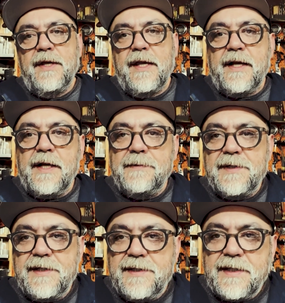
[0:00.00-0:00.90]
It comes in
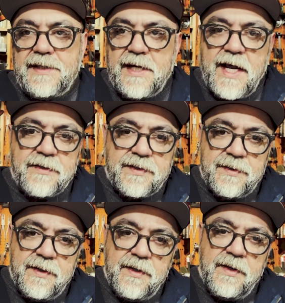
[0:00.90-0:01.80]
a 16-ounce
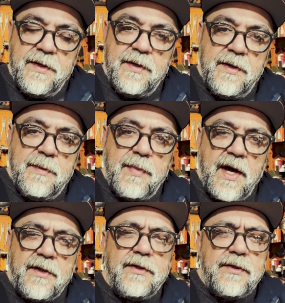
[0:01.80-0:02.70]

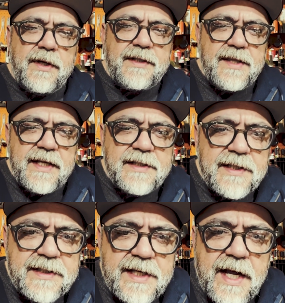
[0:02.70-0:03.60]
bottle. I think it's
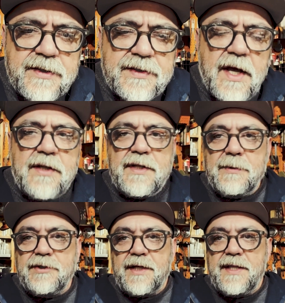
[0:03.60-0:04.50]
16 ounce. I'll double
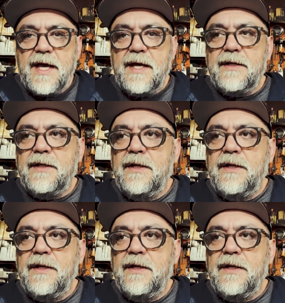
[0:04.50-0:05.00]
check that.